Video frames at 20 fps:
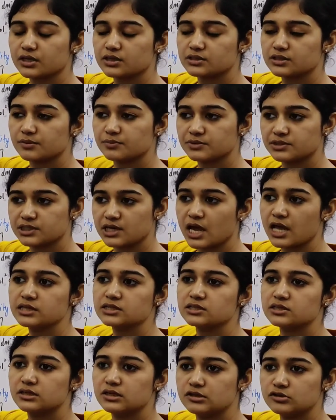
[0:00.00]

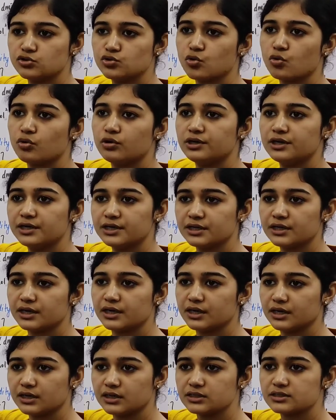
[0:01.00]
substance dissolved in
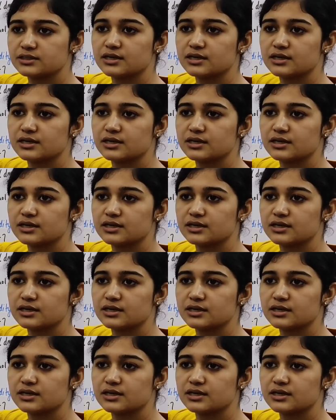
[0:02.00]
it,